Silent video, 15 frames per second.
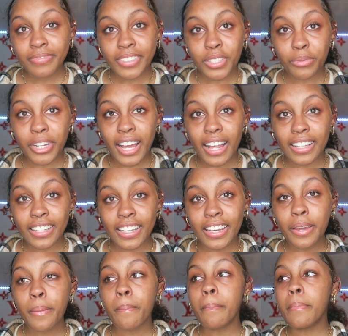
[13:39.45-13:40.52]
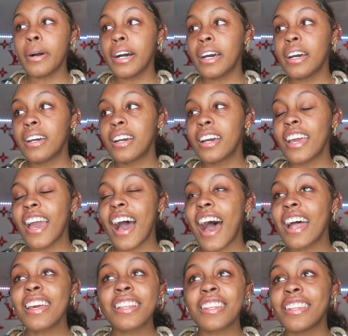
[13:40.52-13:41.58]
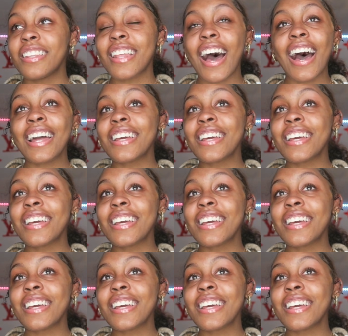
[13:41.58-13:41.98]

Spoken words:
It's reality. But I didn't